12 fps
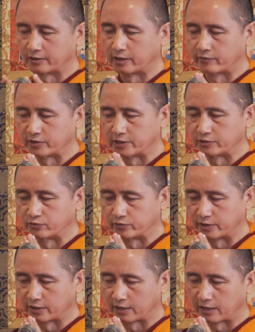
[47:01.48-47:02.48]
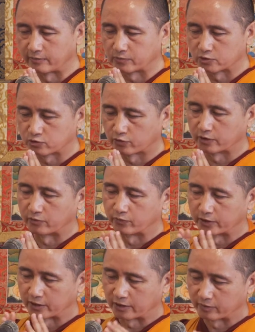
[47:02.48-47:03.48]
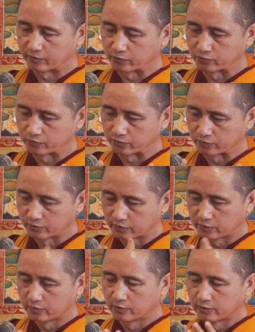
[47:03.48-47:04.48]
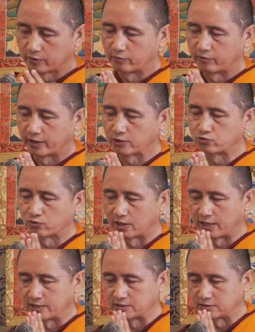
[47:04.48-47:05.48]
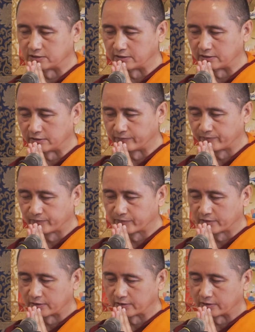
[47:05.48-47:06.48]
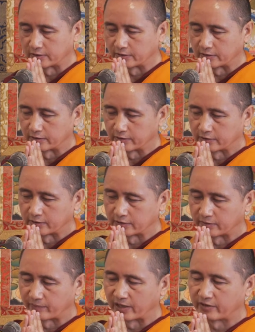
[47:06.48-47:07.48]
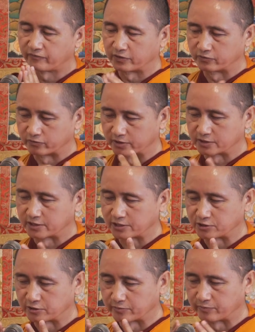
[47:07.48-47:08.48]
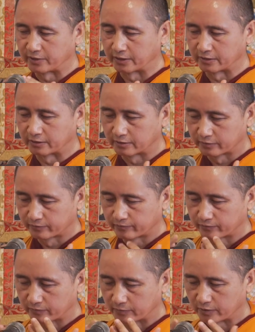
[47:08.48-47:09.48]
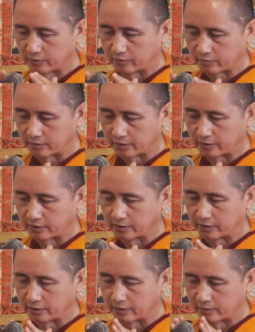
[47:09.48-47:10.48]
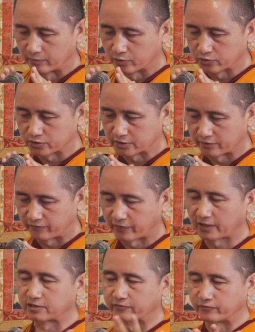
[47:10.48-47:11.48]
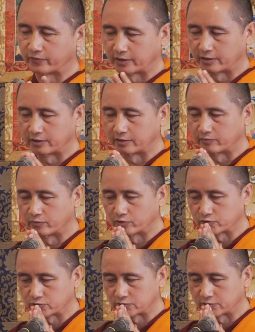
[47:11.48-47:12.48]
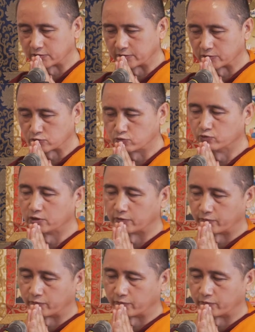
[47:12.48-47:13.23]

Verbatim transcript: in our day-to-day life, so that we can able to, you know, actualize the Uh, the benefit to the sentient being, you know, in, in a most effective way, in a most uh, sooner